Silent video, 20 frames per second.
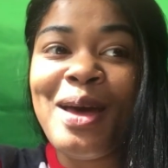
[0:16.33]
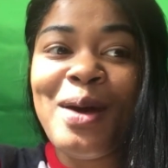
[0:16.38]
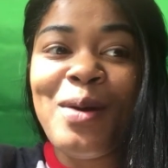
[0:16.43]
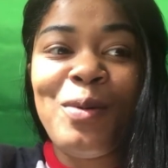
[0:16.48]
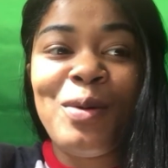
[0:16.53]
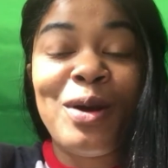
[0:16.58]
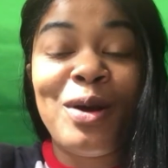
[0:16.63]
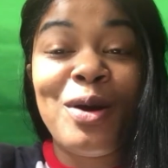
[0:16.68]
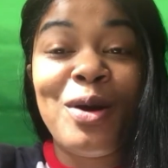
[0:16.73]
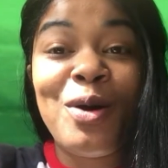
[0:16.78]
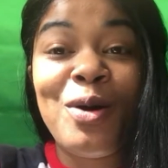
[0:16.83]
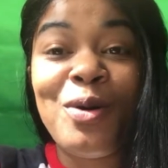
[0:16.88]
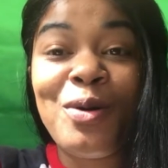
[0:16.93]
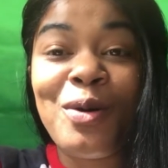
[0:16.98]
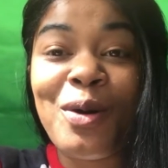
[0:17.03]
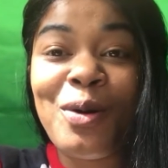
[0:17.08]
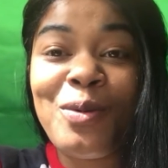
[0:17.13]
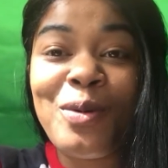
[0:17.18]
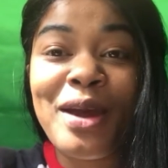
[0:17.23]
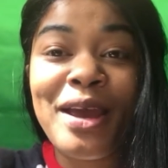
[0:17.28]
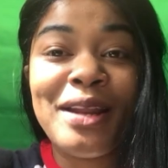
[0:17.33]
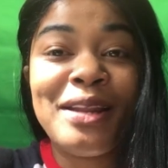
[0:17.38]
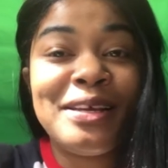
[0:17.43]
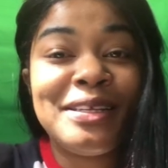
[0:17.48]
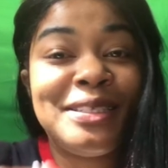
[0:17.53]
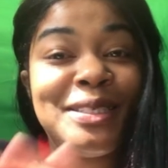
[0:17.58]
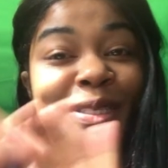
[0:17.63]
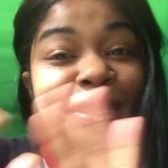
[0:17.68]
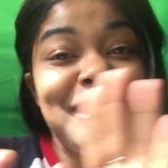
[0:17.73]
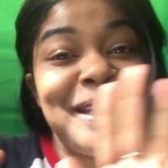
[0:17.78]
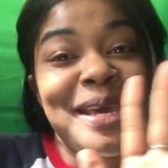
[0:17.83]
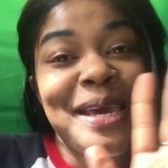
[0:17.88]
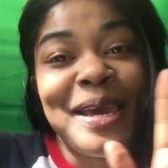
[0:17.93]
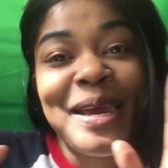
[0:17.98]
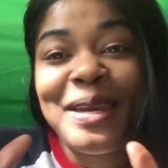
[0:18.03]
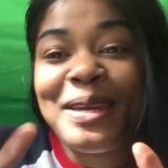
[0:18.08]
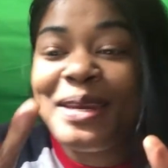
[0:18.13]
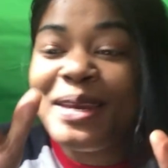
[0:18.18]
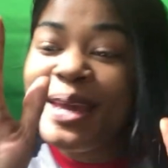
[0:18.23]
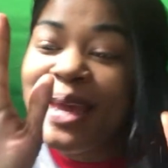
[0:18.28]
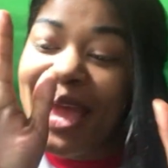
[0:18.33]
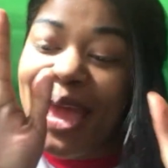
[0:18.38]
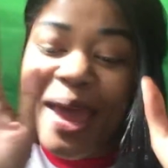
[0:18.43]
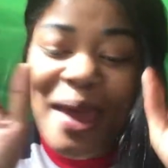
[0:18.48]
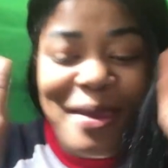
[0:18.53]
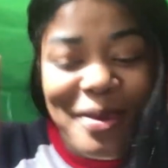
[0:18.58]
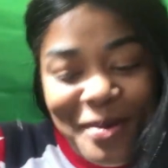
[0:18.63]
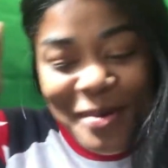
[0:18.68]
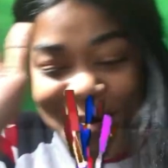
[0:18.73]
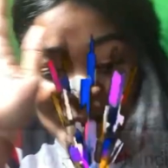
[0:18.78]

We are on our way to 10k, you